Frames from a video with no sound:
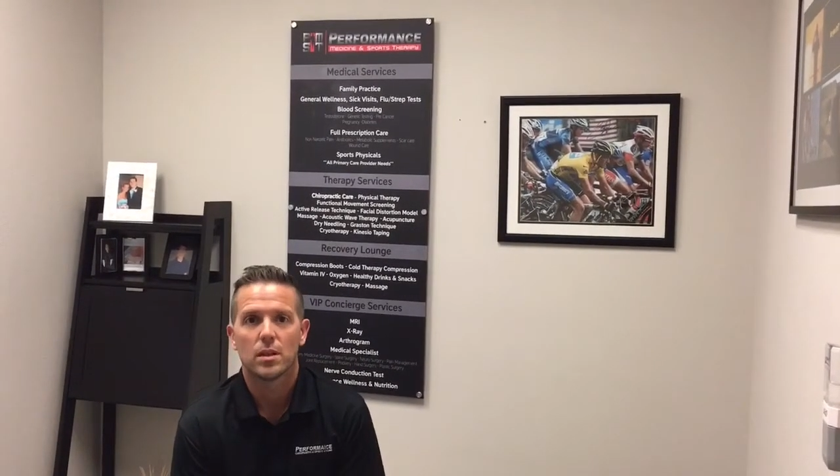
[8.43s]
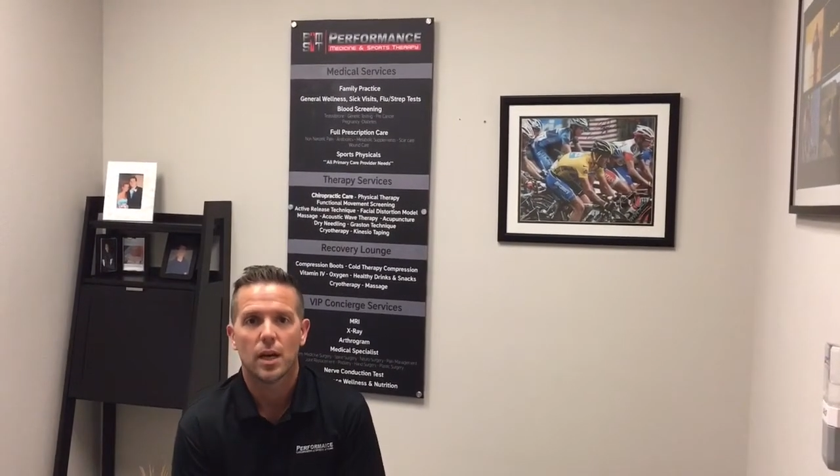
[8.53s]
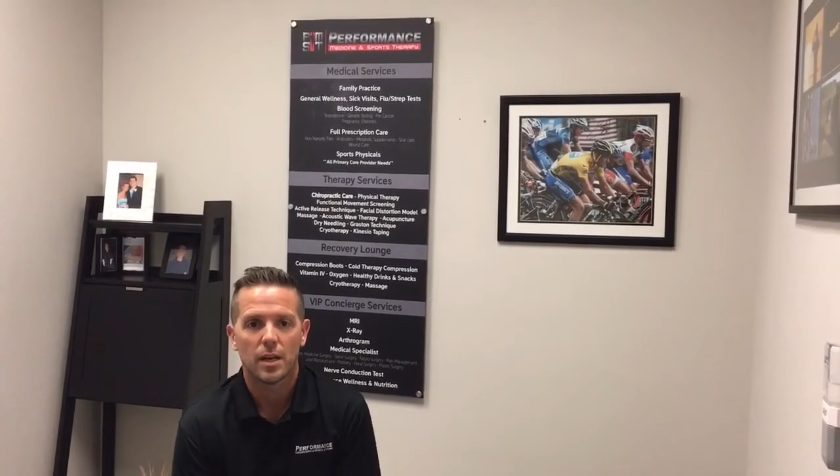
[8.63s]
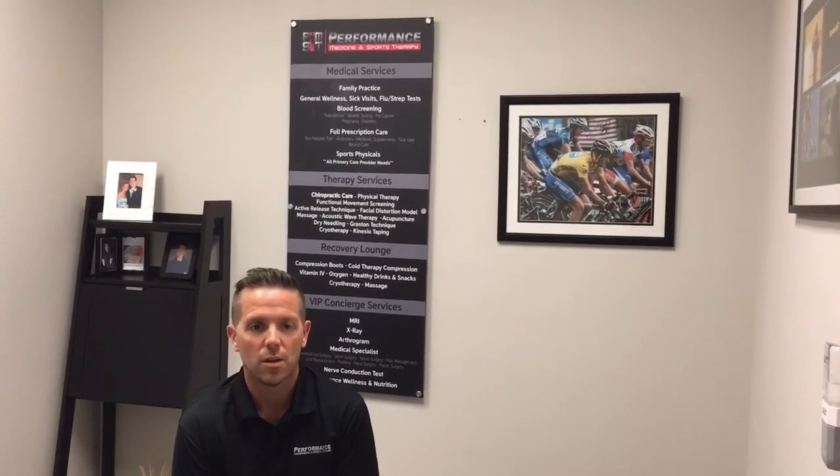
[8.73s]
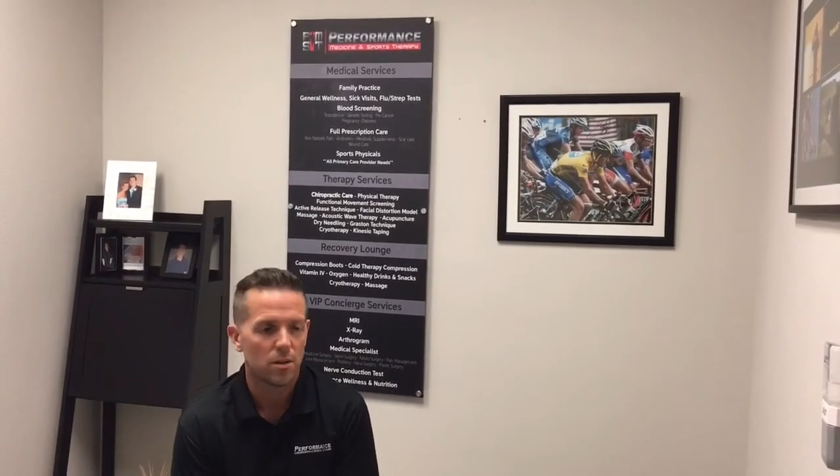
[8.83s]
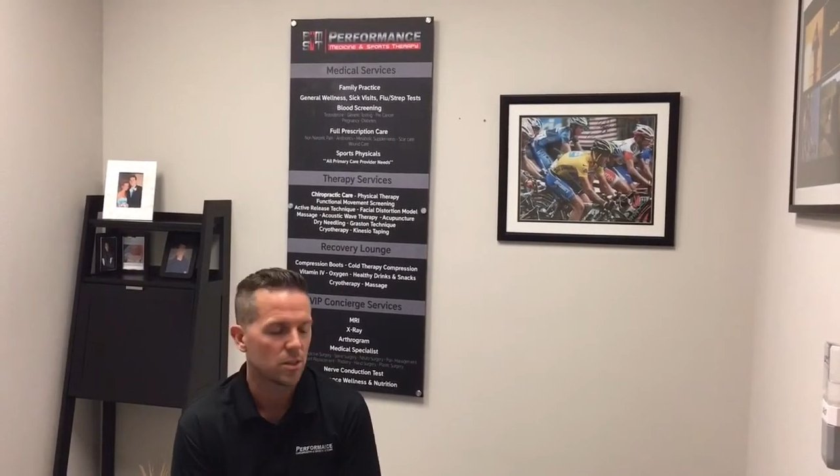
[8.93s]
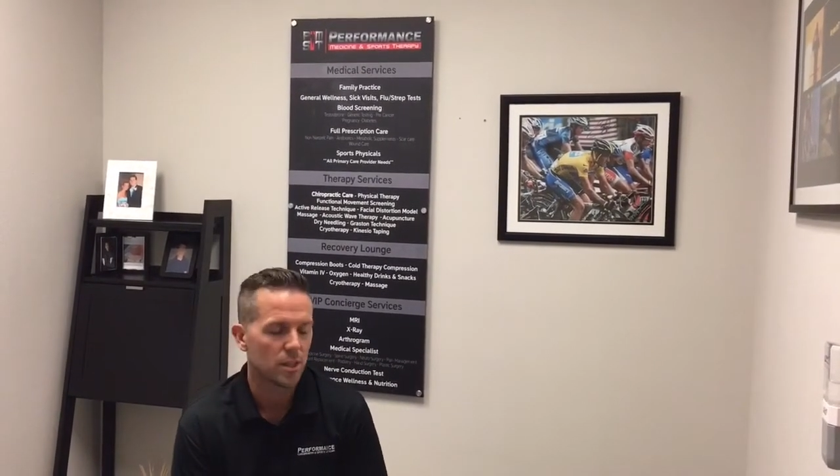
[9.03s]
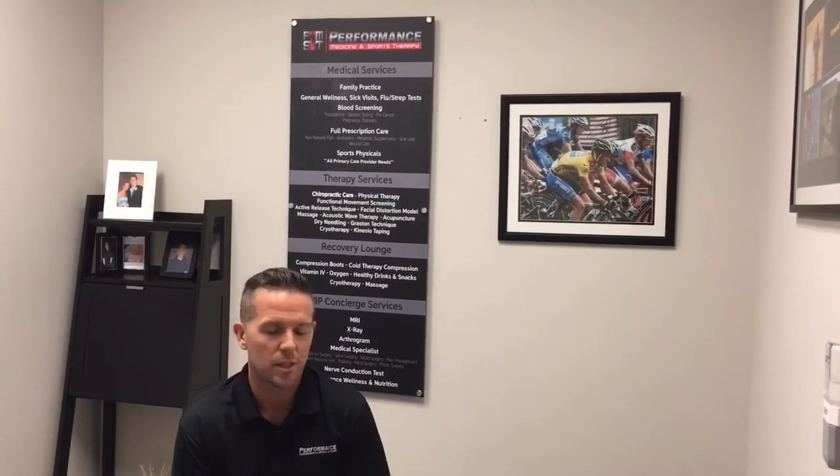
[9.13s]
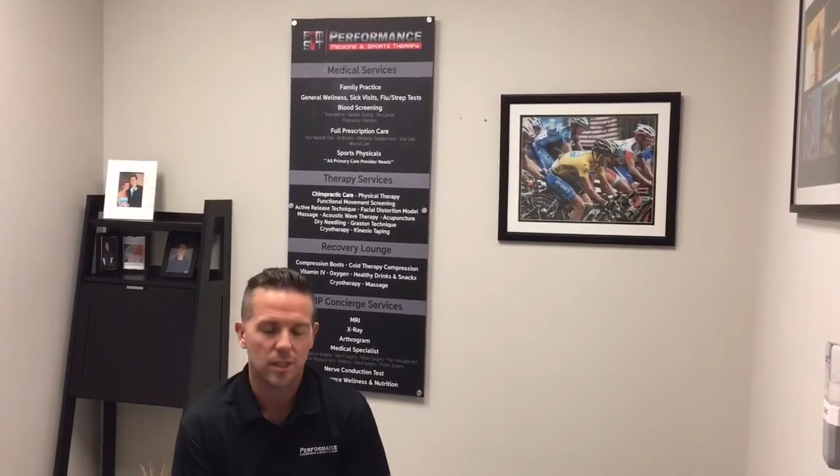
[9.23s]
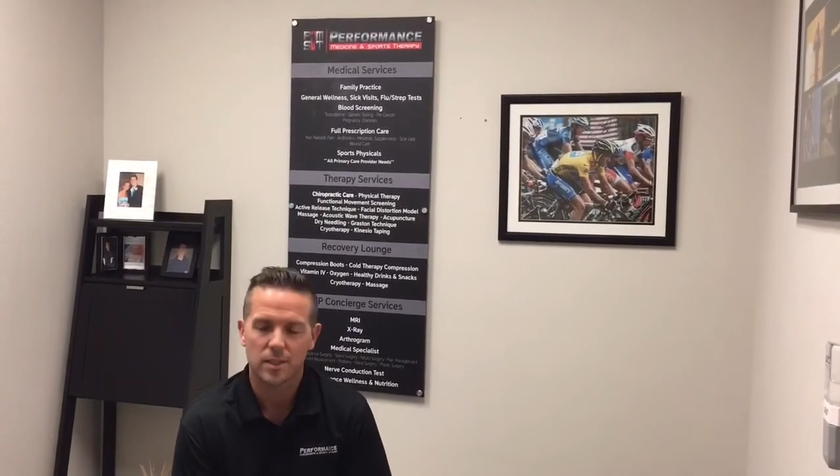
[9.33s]
I know
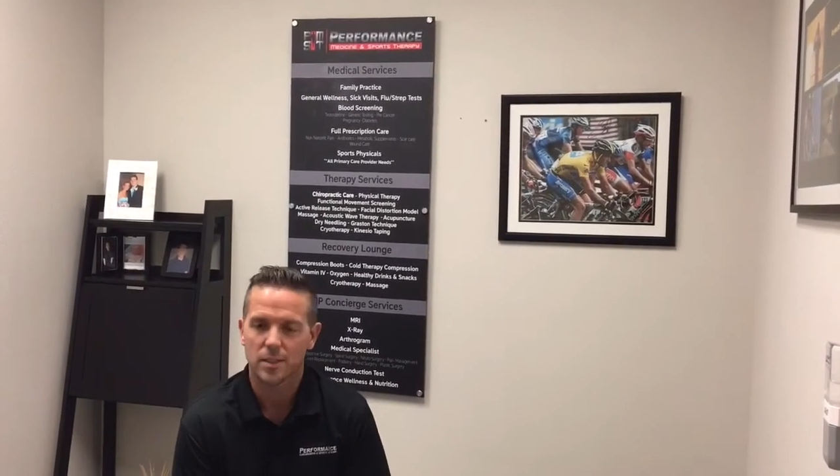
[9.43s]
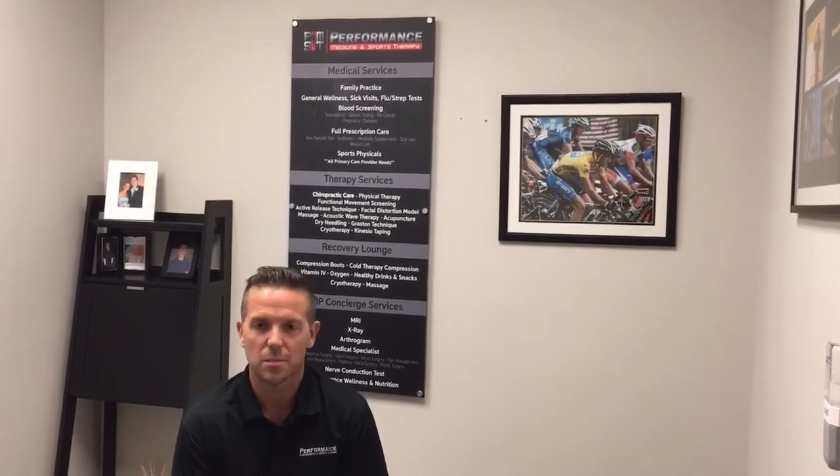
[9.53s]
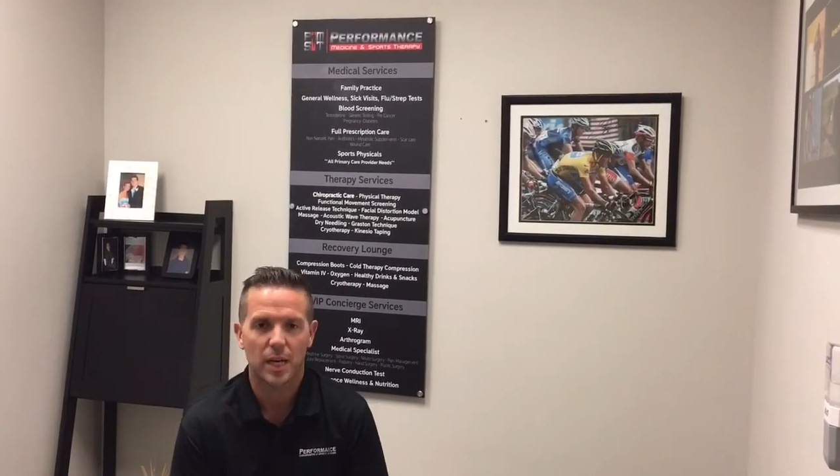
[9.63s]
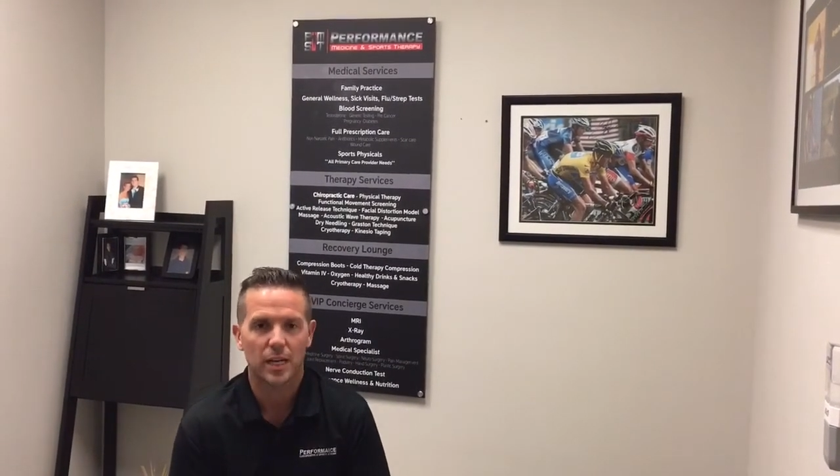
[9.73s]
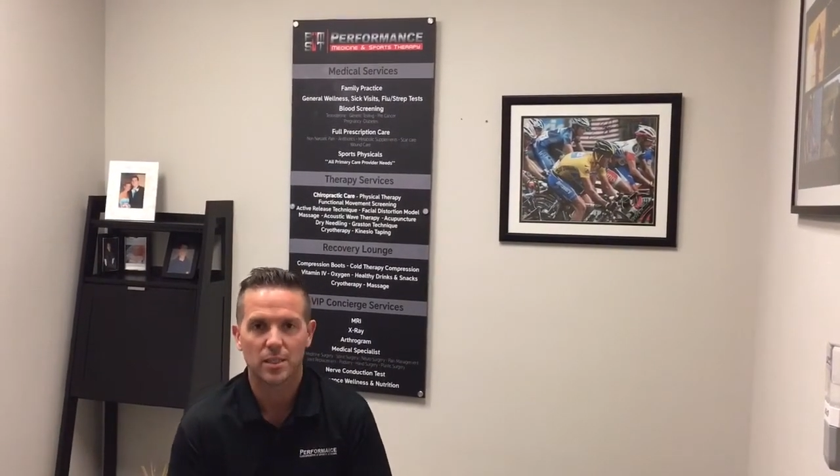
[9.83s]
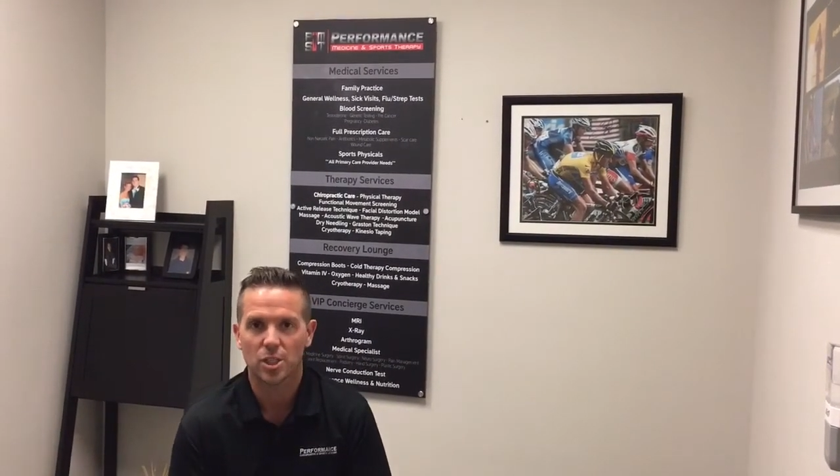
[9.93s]
there's some kind of